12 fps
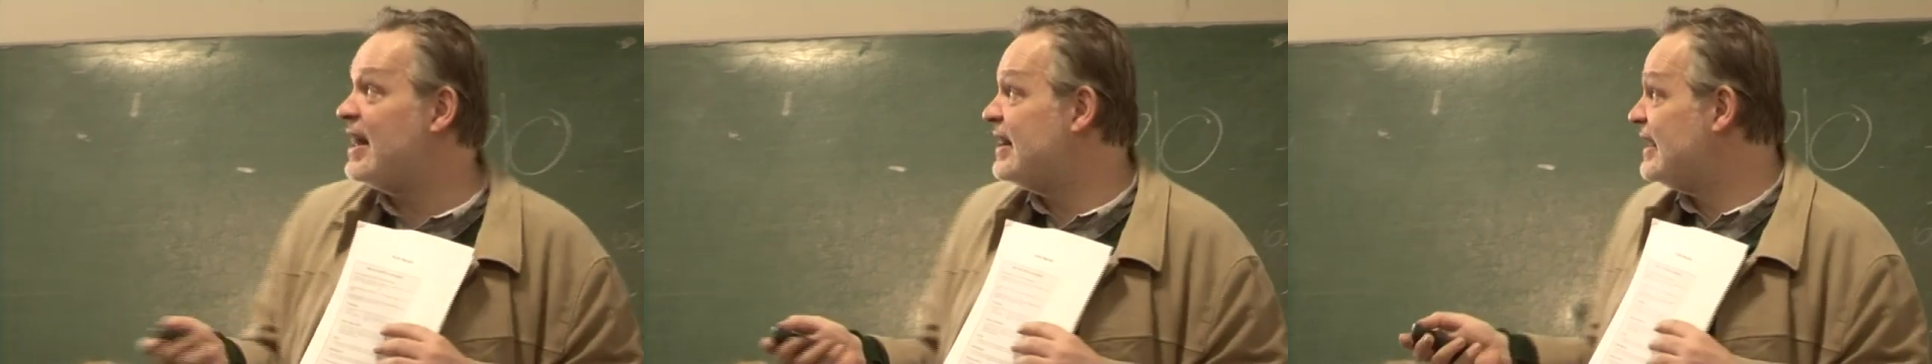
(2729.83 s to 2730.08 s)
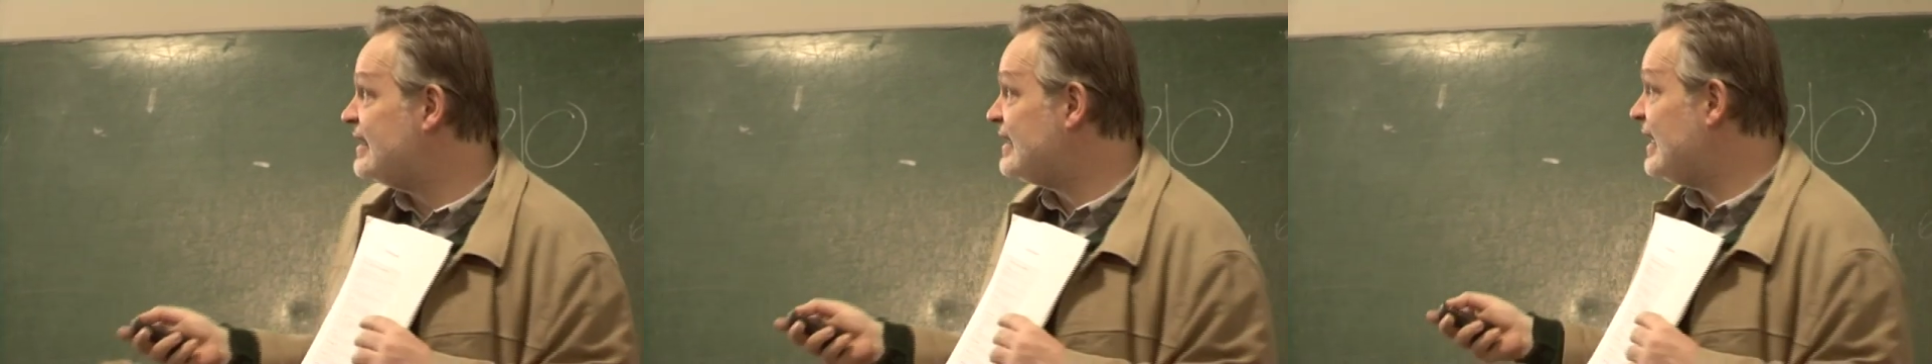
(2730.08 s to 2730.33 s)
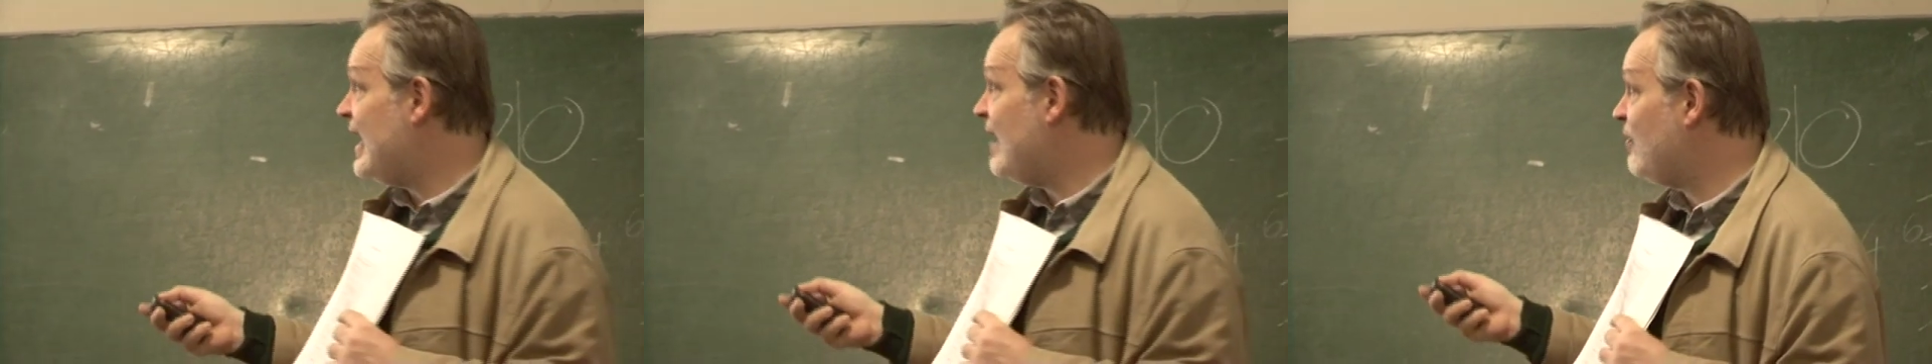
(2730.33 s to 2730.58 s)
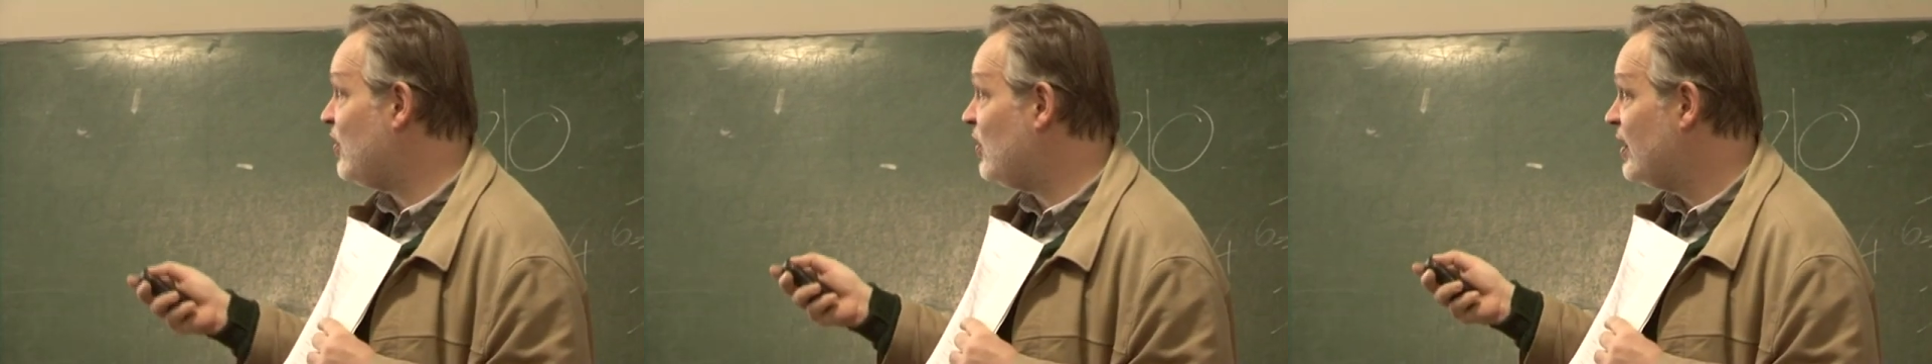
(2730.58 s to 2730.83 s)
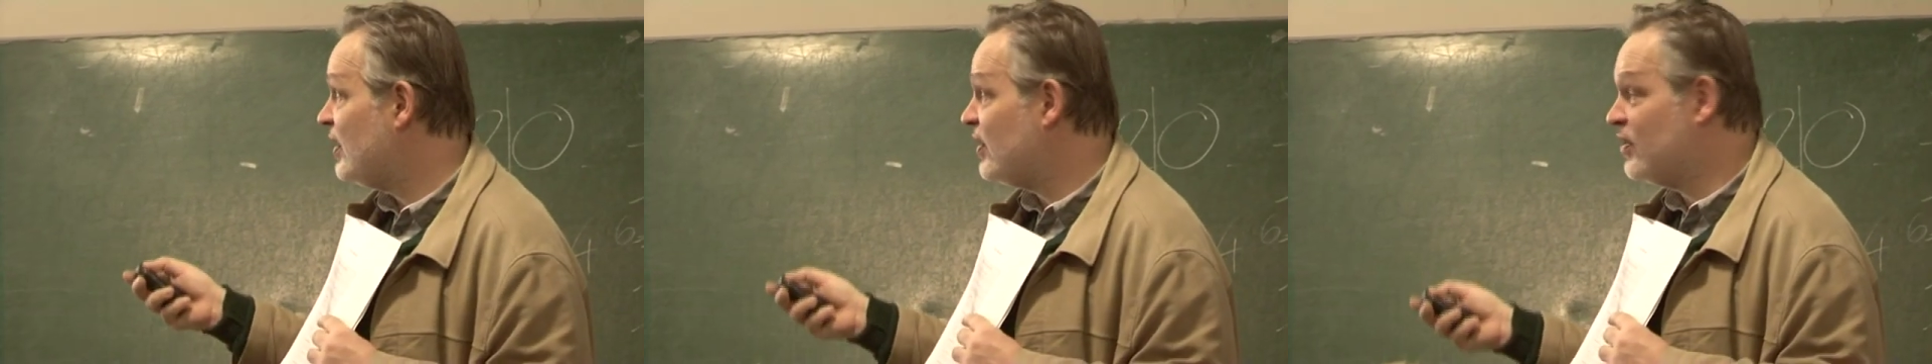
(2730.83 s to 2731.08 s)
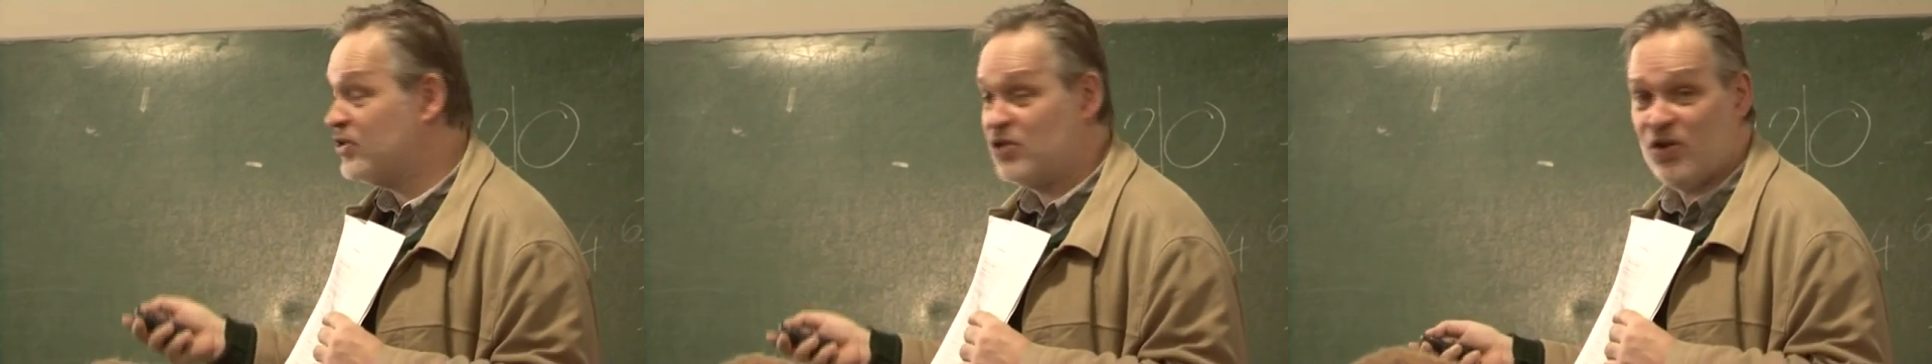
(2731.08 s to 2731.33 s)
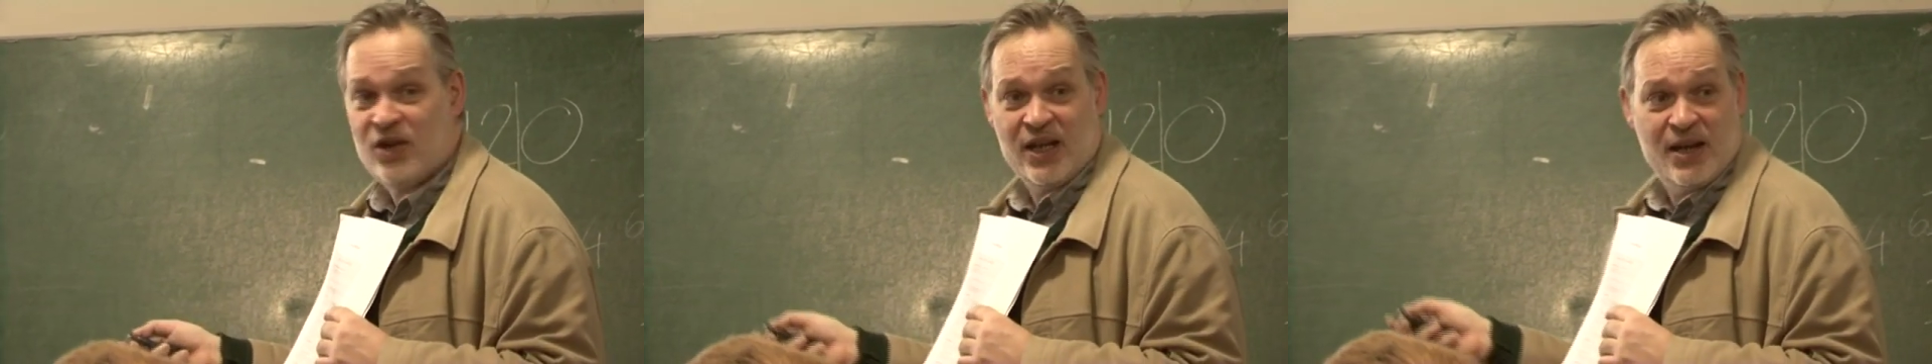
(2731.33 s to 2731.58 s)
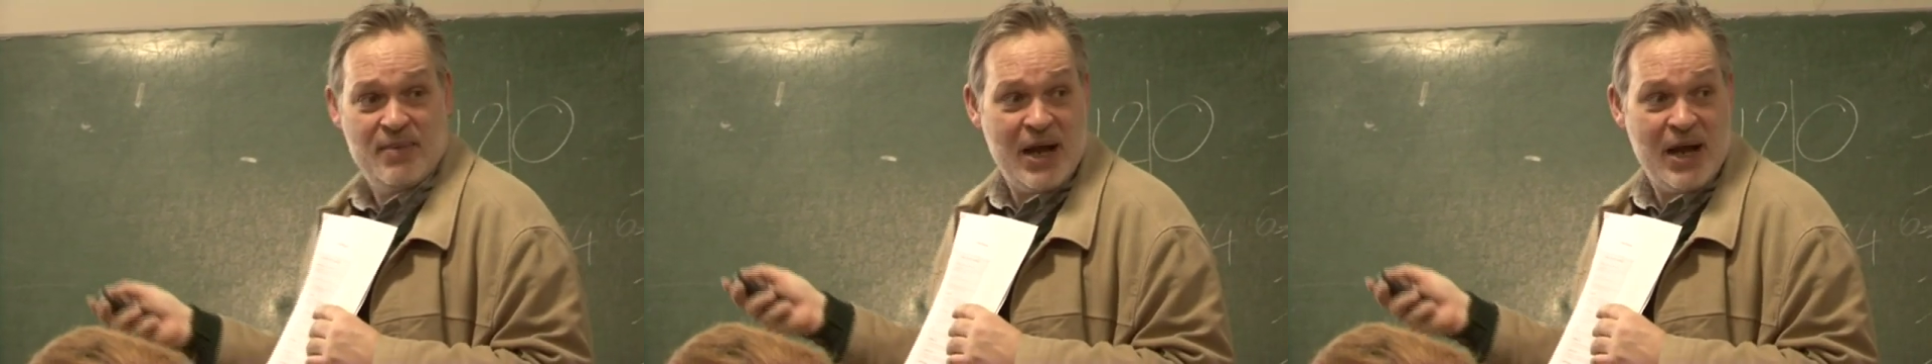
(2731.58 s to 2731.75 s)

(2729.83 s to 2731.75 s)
At this level, you're talking